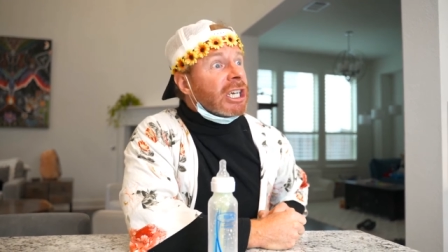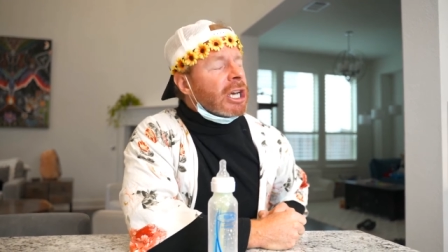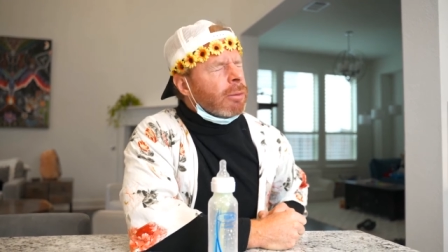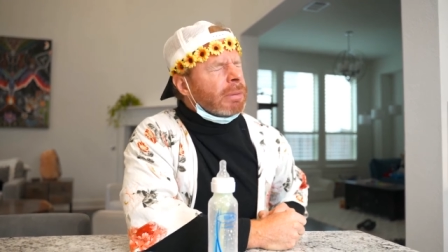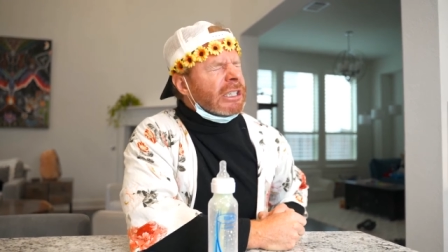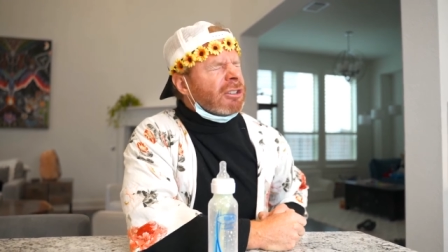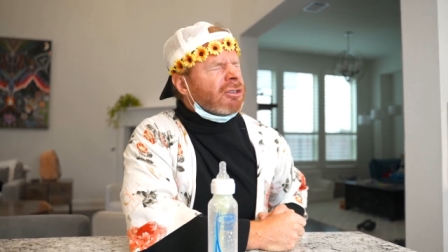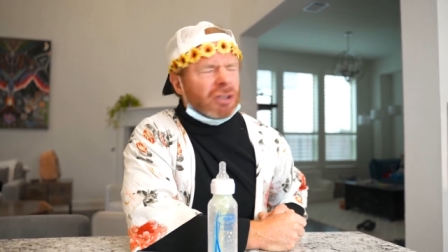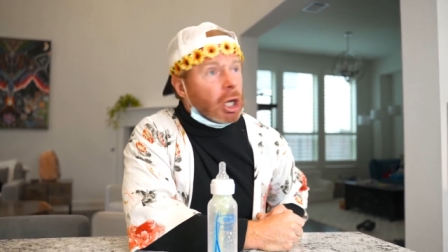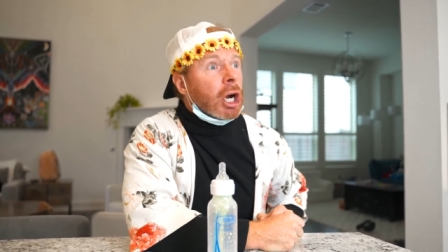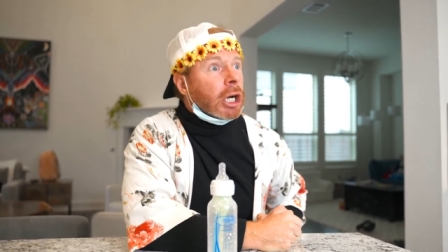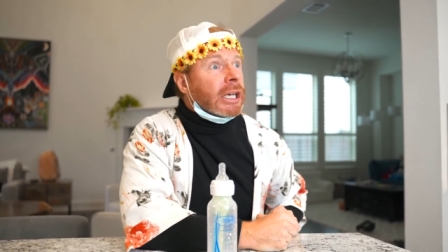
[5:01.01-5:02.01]
he'll be
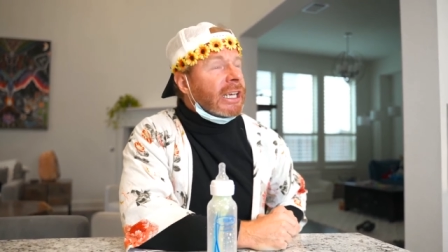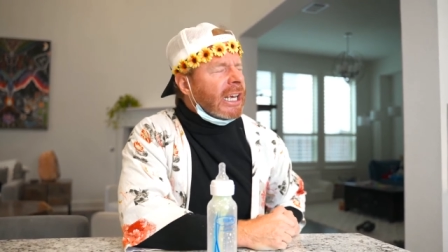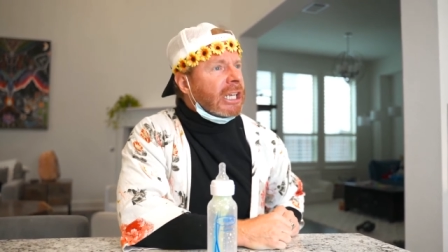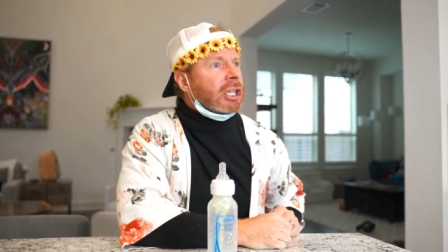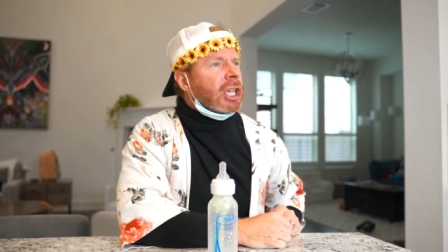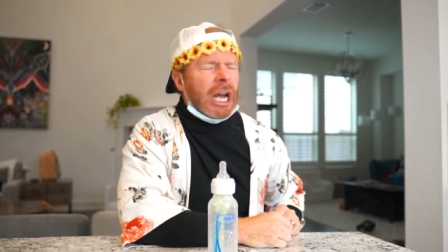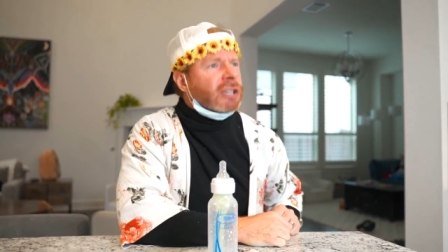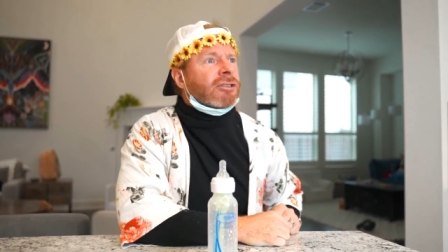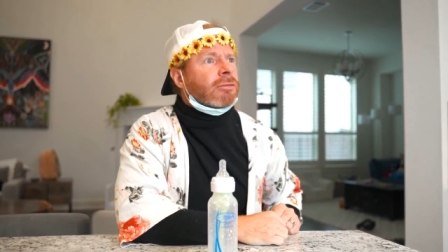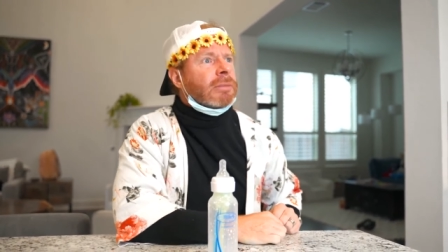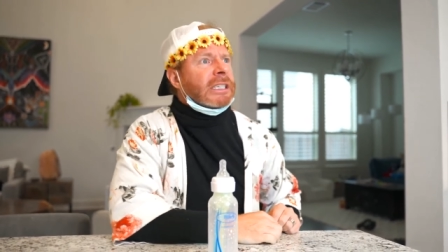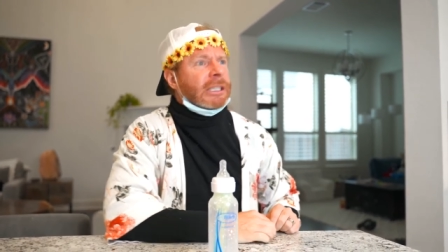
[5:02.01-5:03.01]
sorry he
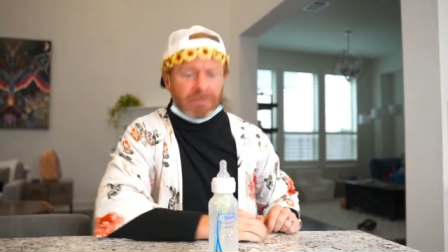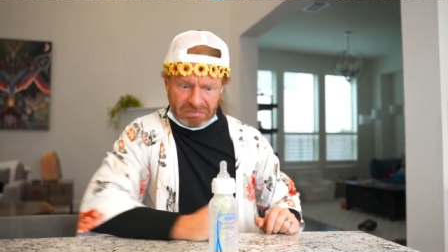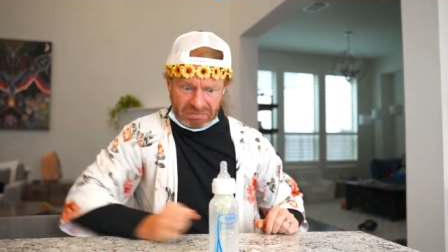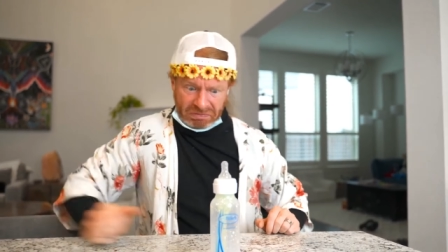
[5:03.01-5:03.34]
lost me.